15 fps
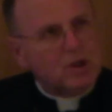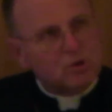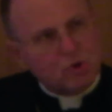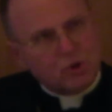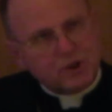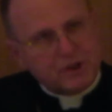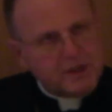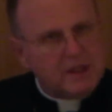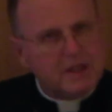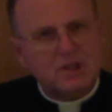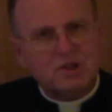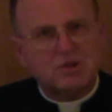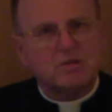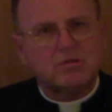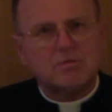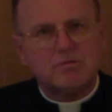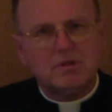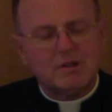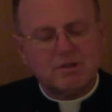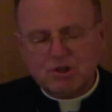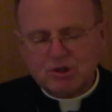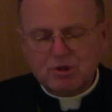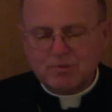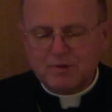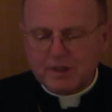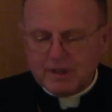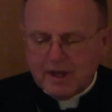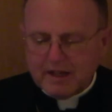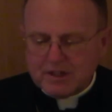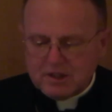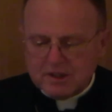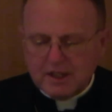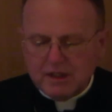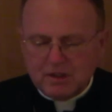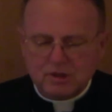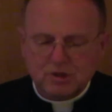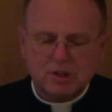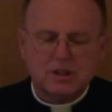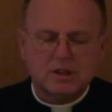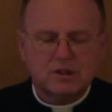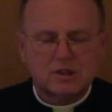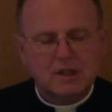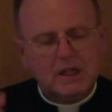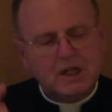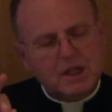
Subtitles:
Look at the accidental change.